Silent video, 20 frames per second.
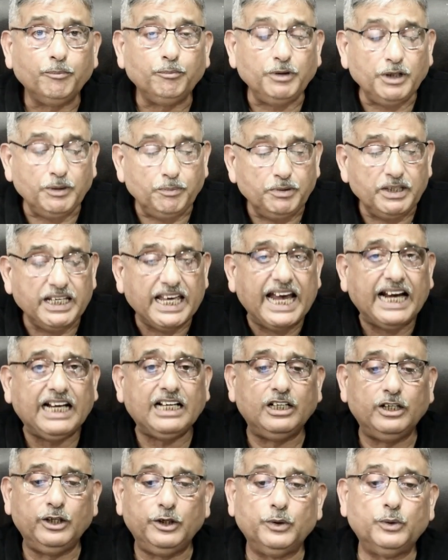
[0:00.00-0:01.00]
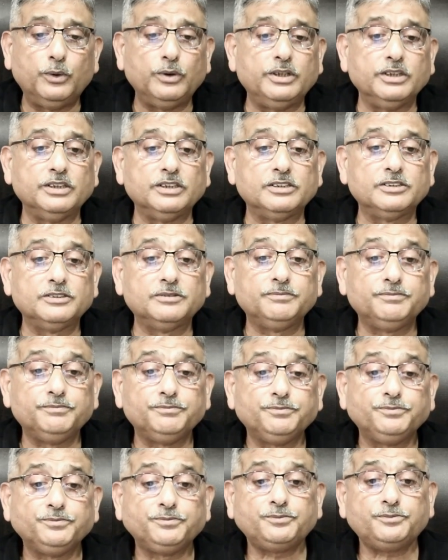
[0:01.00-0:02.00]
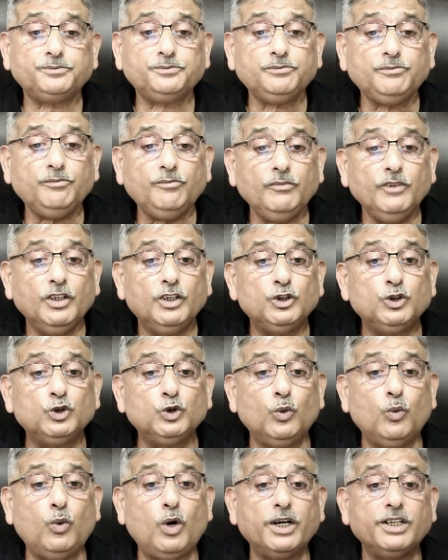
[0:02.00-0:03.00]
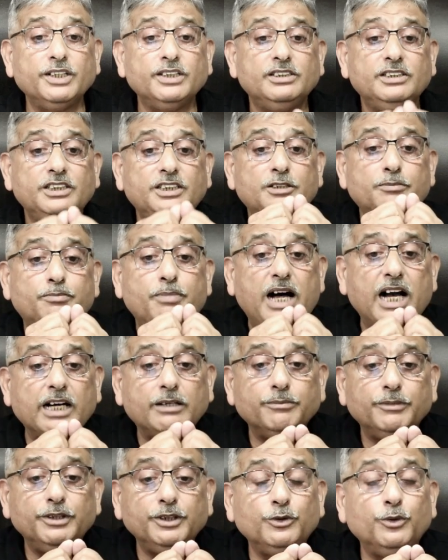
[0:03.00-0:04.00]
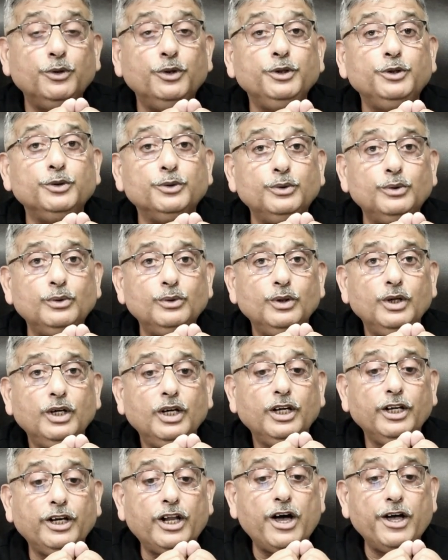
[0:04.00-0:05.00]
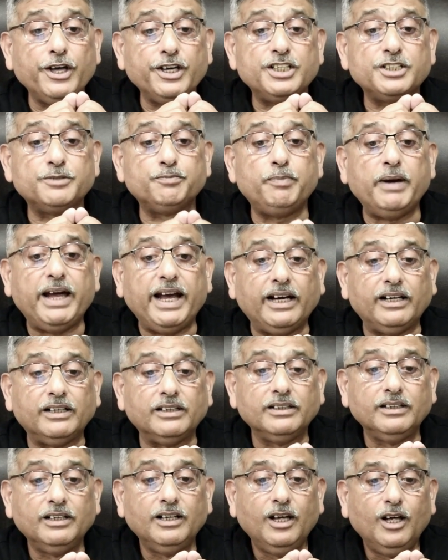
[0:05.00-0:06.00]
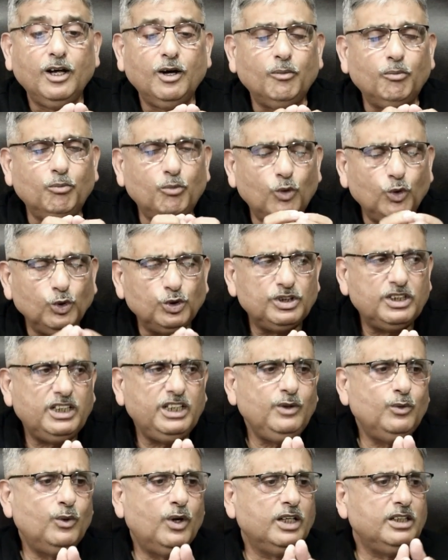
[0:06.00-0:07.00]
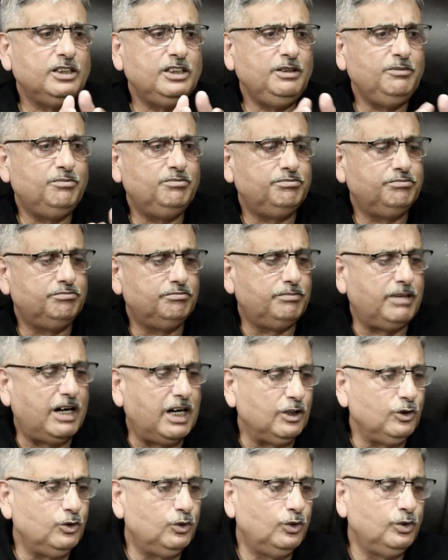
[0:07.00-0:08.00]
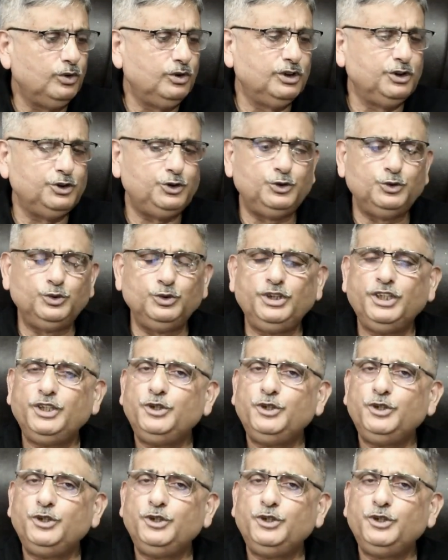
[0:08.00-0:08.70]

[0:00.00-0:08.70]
PP Act notice. So what is the department going to now expect? Mostly what the bungalow owners do, they